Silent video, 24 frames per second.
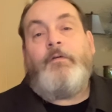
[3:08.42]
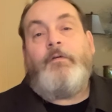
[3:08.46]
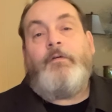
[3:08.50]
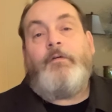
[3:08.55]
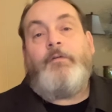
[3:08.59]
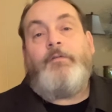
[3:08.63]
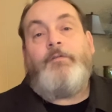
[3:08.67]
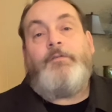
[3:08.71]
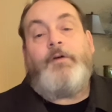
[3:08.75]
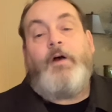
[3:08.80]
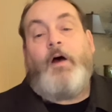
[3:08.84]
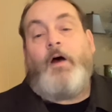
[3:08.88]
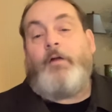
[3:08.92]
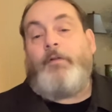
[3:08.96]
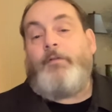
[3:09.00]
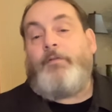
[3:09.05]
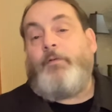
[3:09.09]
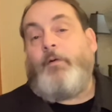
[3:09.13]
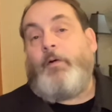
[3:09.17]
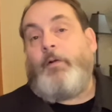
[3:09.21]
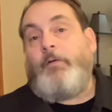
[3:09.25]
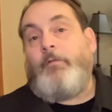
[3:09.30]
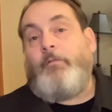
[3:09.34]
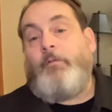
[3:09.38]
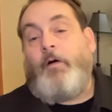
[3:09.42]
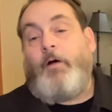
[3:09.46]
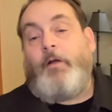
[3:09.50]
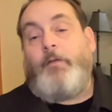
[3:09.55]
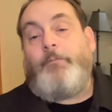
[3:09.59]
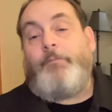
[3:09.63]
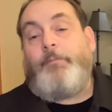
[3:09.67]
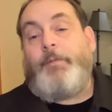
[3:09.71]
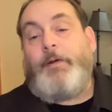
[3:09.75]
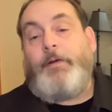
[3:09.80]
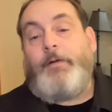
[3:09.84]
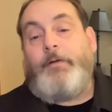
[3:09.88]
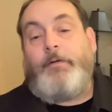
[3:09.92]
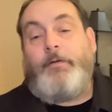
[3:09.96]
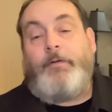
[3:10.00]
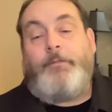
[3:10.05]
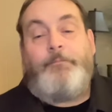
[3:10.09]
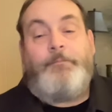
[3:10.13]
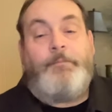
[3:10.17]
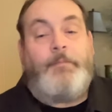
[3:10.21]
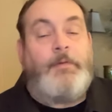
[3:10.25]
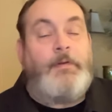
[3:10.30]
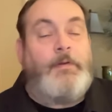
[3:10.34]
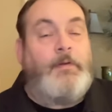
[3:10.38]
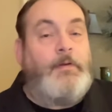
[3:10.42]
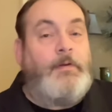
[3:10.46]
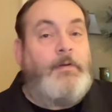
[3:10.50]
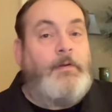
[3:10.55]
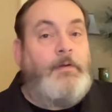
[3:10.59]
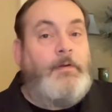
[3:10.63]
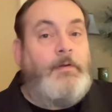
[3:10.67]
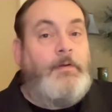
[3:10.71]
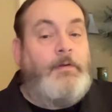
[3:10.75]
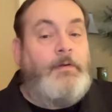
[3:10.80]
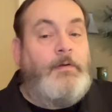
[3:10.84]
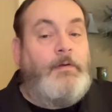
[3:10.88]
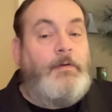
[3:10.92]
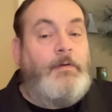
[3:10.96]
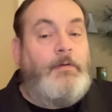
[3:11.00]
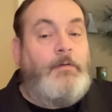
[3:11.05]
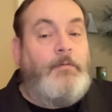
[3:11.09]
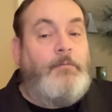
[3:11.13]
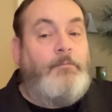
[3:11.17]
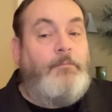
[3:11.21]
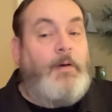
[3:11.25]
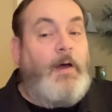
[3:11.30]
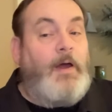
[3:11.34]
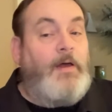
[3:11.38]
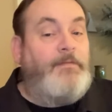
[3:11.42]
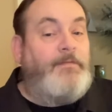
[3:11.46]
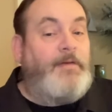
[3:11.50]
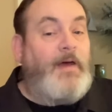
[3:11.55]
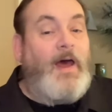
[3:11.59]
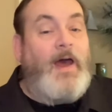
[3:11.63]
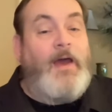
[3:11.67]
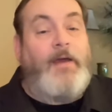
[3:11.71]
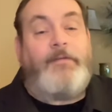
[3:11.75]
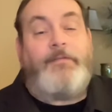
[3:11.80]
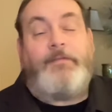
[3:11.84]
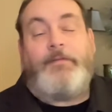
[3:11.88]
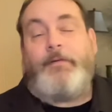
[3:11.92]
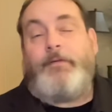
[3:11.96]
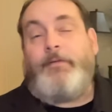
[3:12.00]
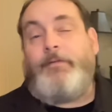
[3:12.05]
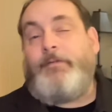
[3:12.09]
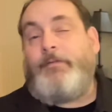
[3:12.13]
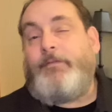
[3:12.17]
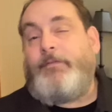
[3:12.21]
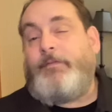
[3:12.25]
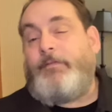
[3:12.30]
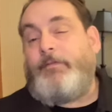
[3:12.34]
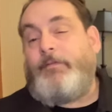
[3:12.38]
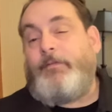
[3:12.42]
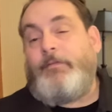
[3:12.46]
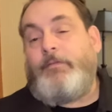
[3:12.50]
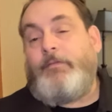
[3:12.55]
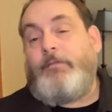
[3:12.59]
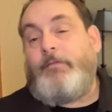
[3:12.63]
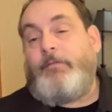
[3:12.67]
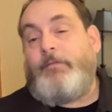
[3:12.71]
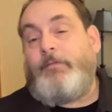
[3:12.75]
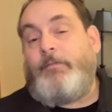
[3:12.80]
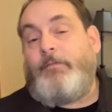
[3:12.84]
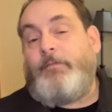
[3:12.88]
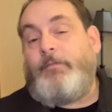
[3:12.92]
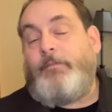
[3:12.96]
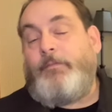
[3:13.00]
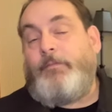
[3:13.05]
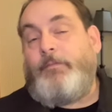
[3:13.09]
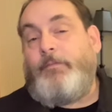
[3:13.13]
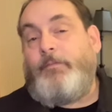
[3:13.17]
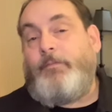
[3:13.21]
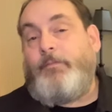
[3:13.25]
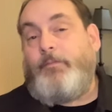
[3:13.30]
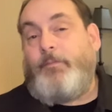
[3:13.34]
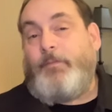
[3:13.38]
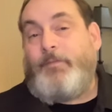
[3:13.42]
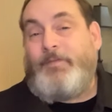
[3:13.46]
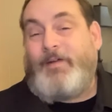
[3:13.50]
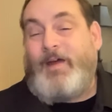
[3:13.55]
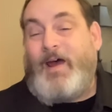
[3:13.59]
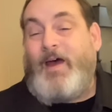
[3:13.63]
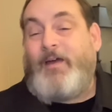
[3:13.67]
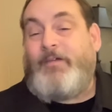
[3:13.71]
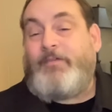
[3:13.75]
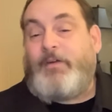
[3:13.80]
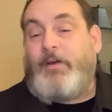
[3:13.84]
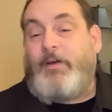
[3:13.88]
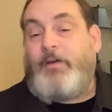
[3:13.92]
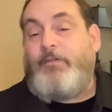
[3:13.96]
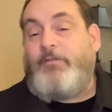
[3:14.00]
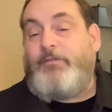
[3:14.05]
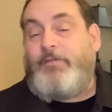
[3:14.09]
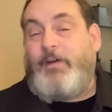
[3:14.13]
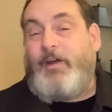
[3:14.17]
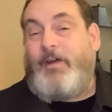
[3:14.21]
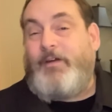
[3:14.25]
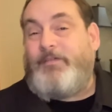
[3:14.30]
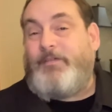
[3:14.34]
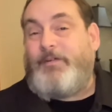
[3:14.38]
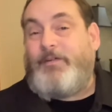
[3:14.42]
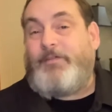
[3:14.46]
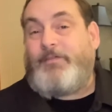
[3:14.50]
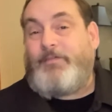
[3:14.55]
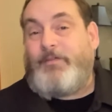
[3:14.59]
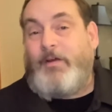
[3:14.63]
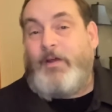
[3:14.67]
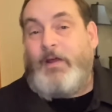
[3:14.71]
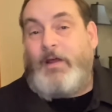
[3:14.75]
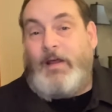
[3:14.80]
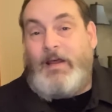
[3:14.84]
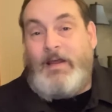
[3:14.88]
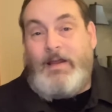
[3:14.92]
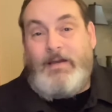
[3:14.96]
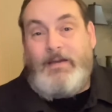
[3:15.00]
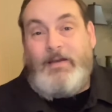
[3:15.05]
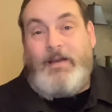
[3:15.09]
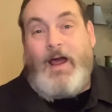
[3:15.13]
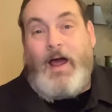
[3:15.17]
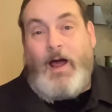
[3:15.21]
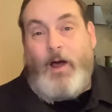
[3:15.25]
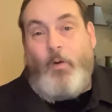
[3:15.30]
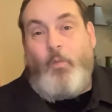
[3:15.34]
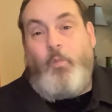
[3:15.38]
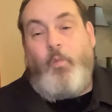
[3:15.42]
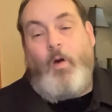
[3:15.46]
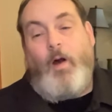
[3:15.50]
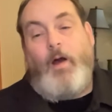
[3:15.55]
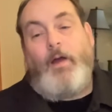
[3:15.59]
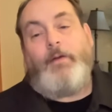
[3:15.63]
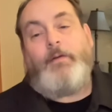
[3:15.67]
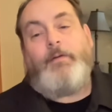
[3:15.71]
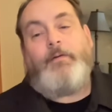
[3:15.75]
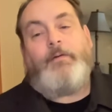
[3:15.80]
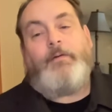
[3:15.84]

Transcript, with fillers: In John 21, Peter, by his actions, was asking Jesus, Now what?